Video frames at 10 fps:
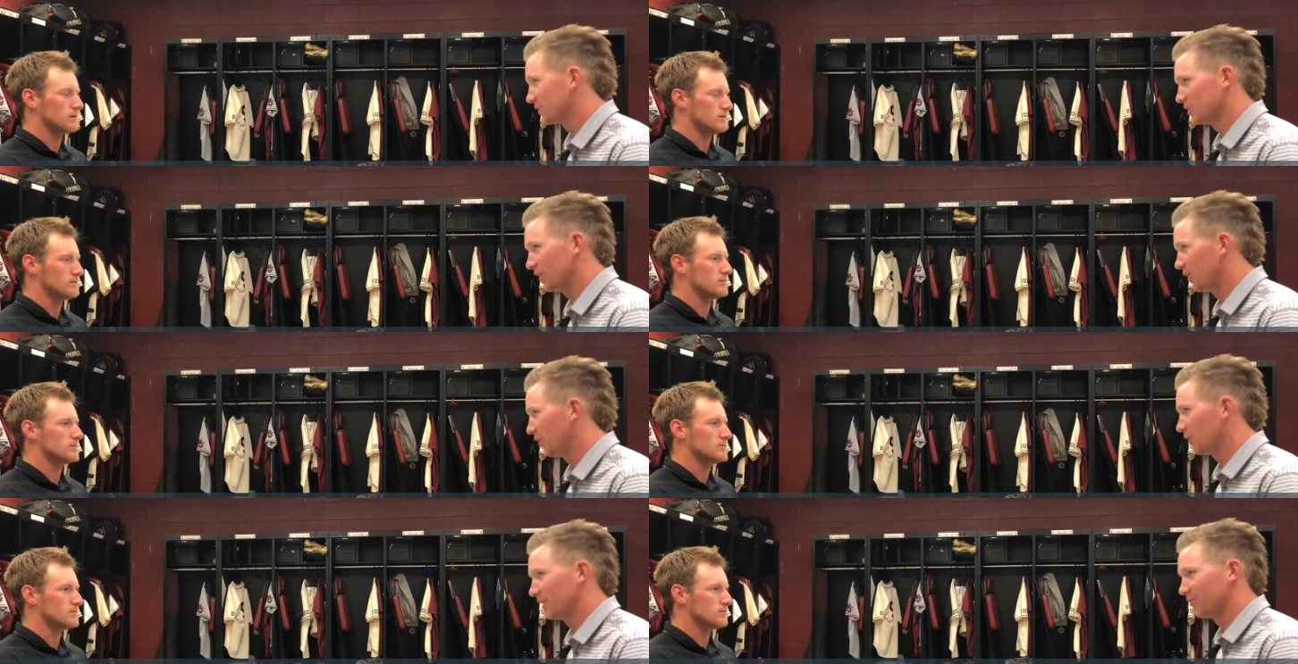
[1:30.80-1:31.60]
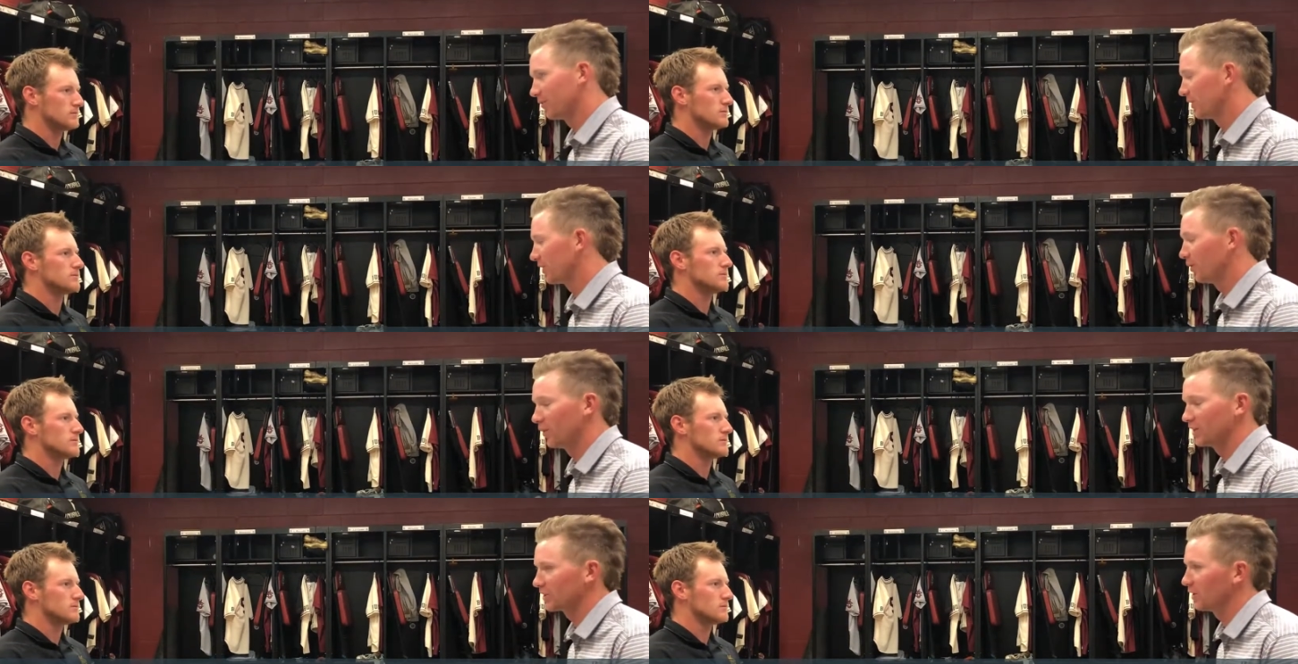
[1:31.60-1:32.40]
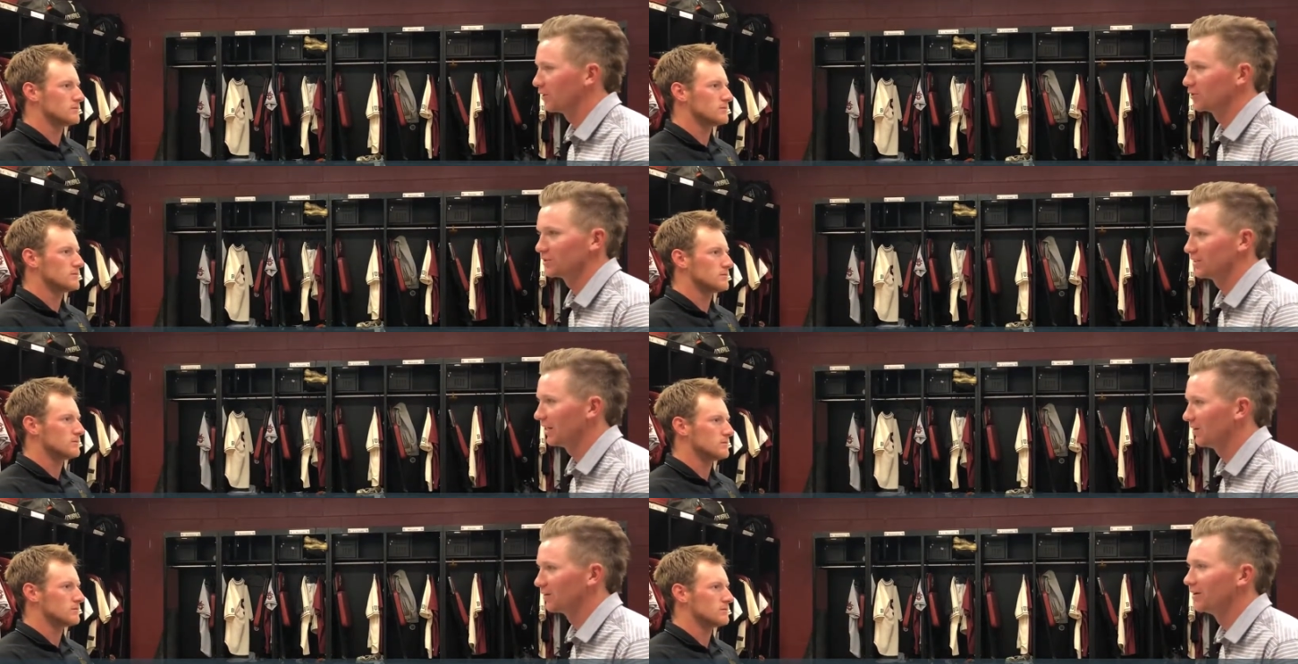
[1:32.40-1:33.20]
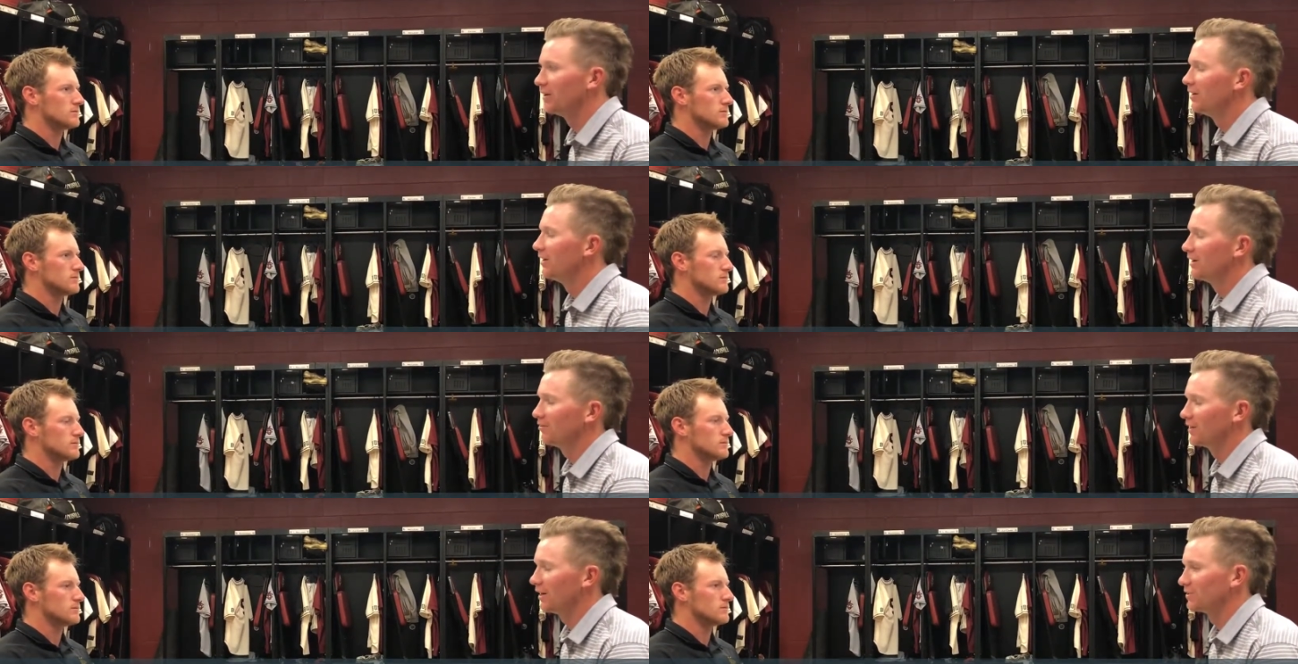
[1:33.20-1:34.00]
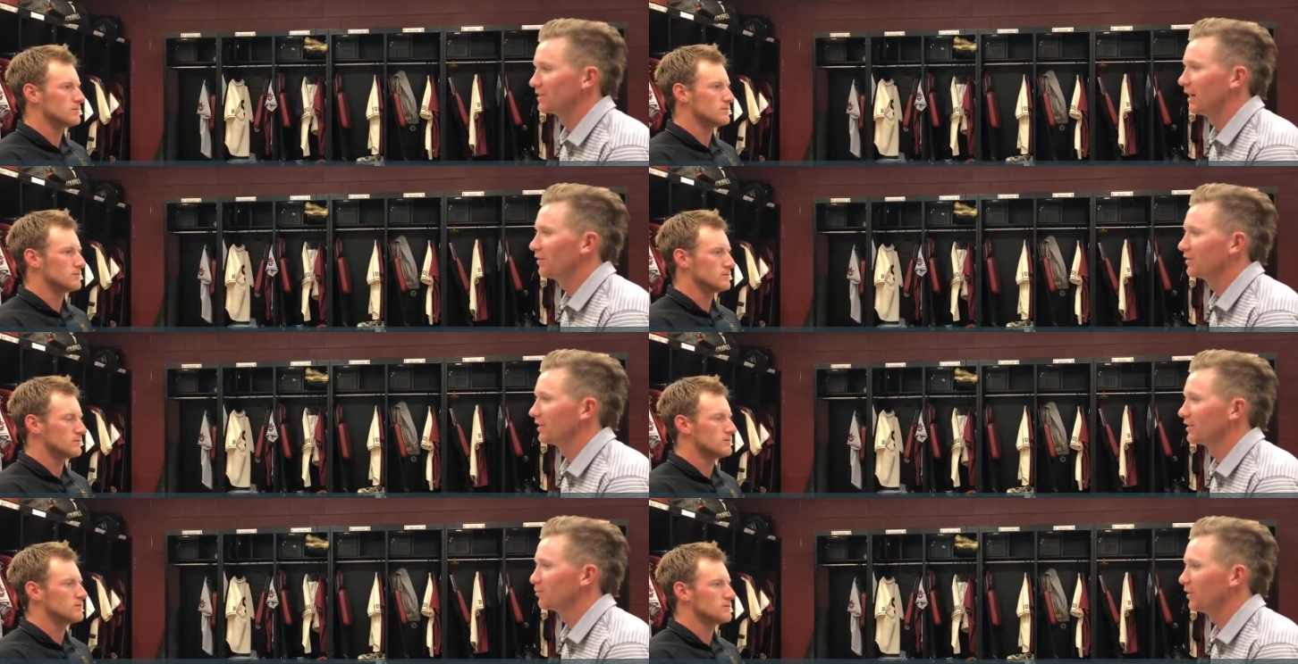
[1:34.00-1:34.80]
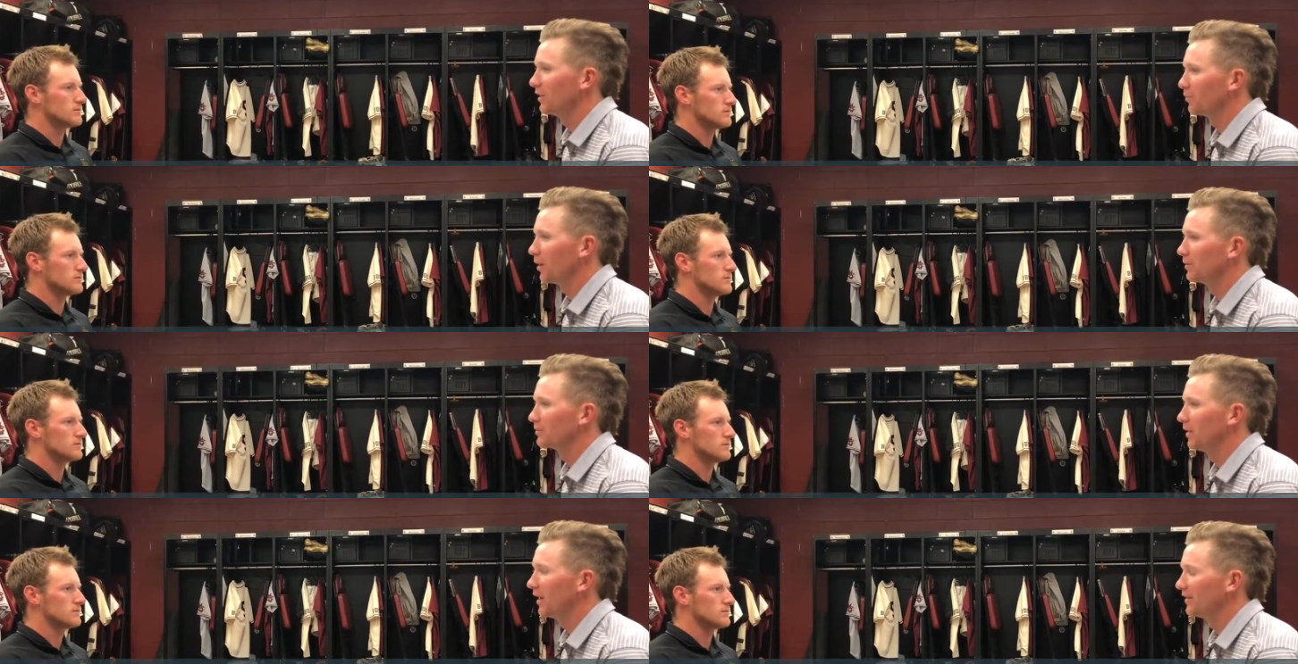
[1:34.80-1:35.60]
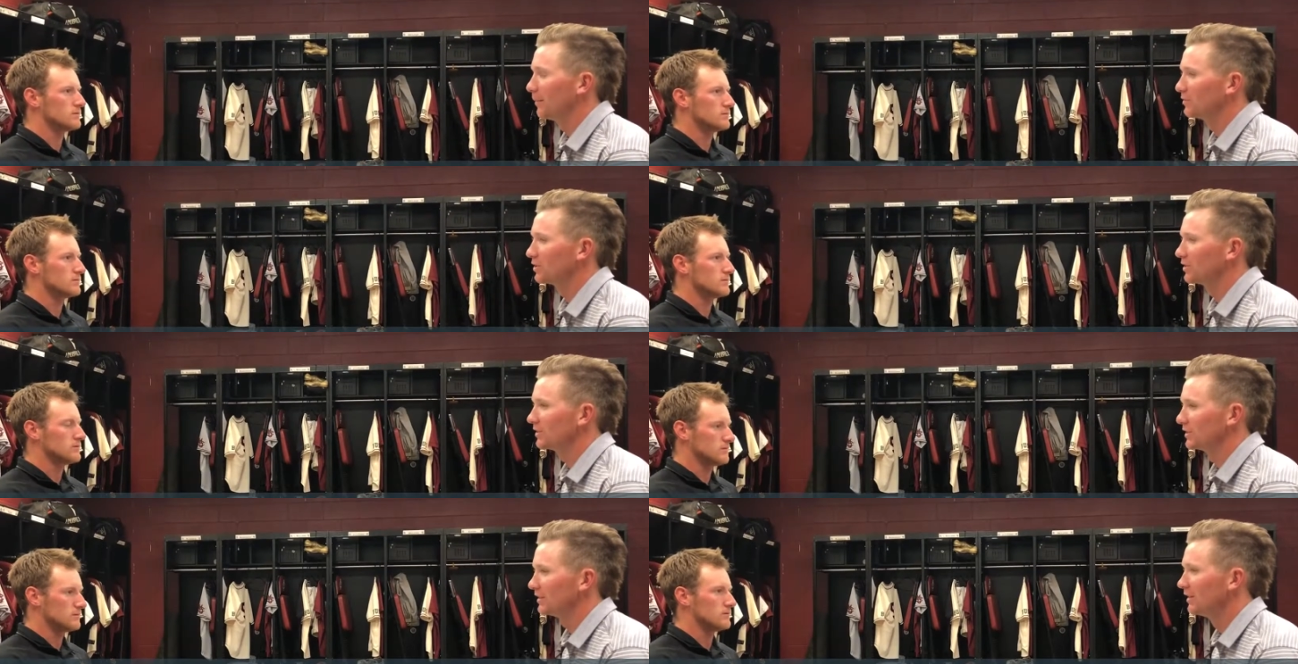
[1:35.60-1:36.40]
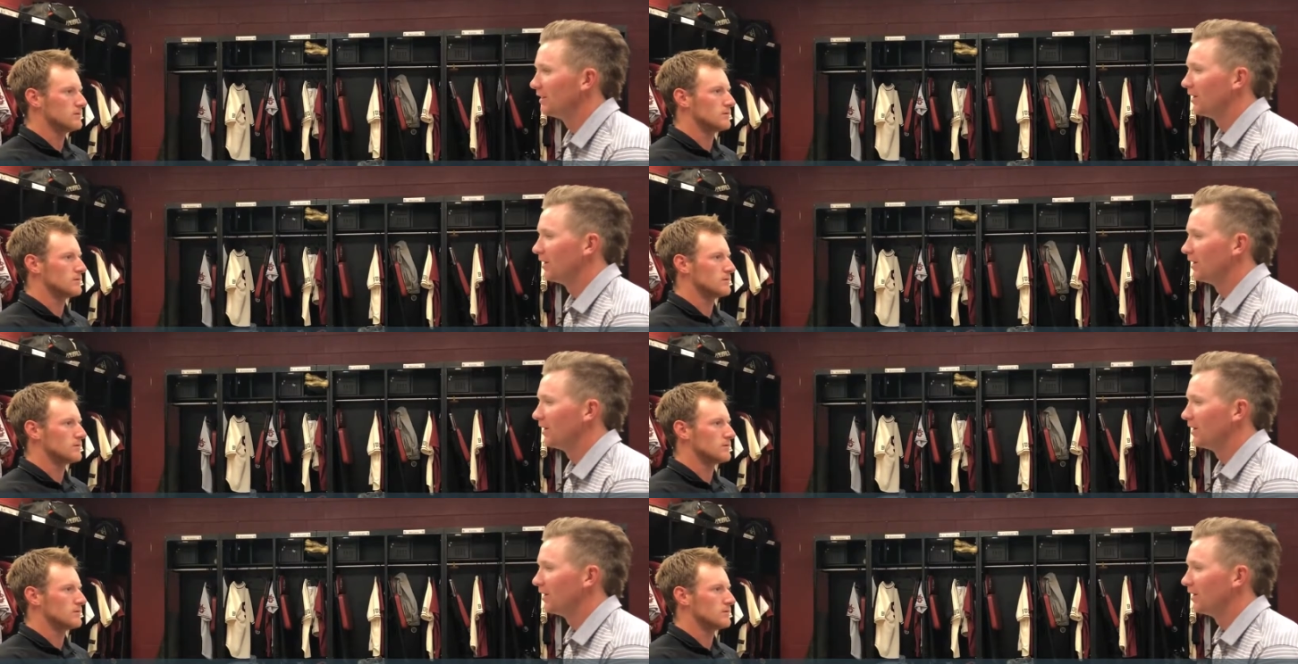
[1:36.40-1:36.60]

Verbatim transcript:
Speaker 1: snow, and even when you go west coast down, even down south, you guys play in probably some hot temperatures, and yes.